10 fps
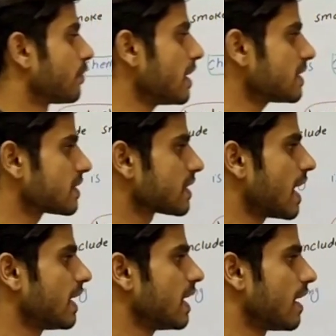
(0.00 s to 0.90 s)
first
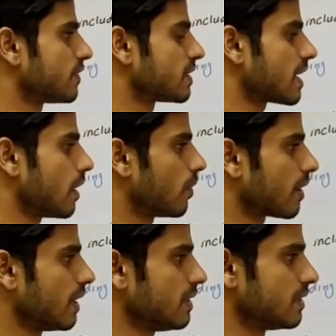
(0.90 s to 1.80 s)
sign of the cellular
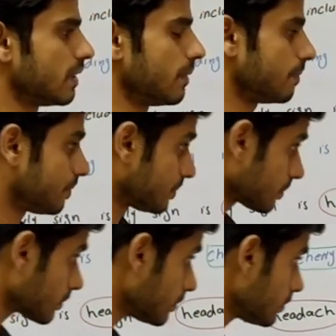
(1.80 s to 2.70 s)
injury.
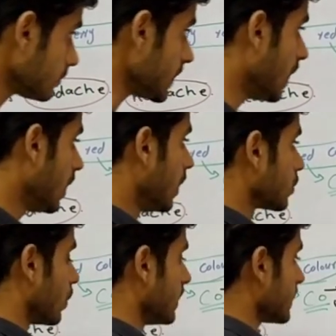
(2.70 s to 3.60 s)

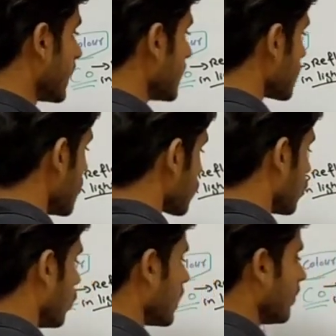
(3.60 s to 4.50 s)
So in this case,
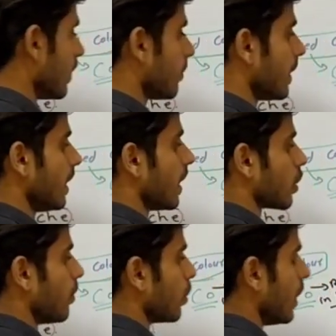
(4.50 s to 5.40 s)
sodium will be
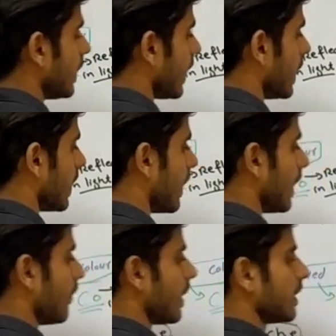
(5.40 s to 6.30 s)
accumulated in
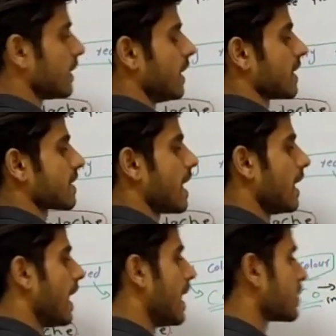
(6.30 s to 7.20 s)
a
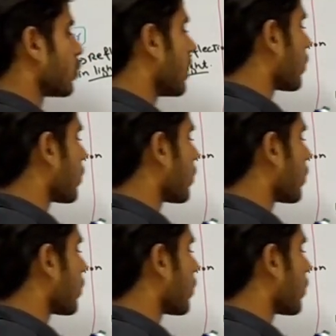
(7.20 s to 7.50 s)
cell, and sodium